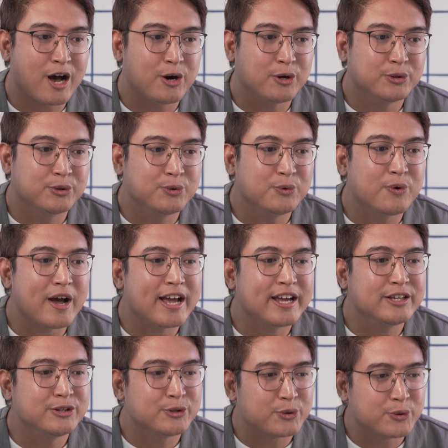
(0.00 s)
how do
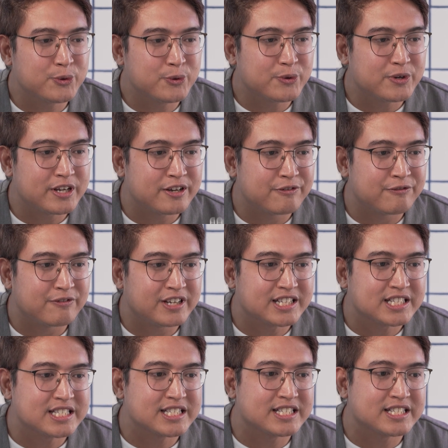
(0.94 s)
I know if
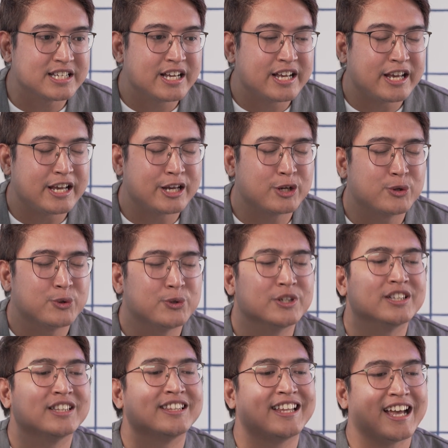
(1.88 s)
it's a
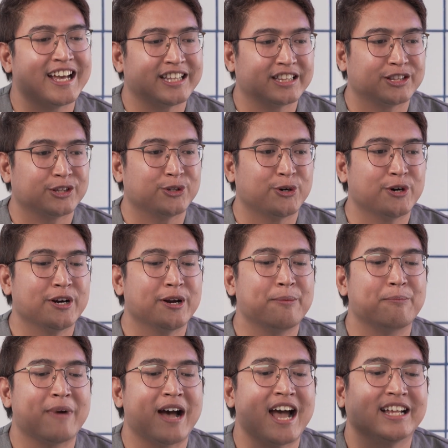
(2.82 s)
good debt or
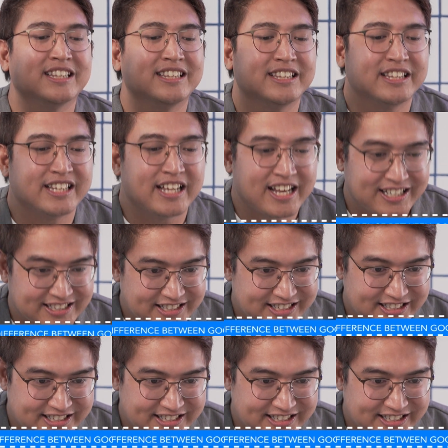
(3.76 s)
a bad debt?